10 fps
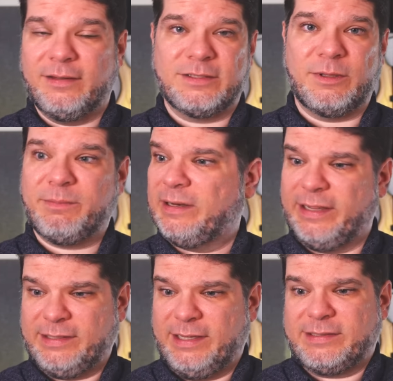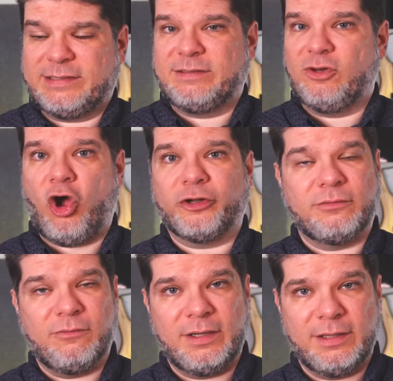display panel. It, it's not
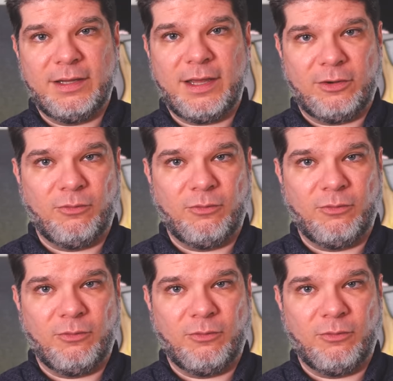really a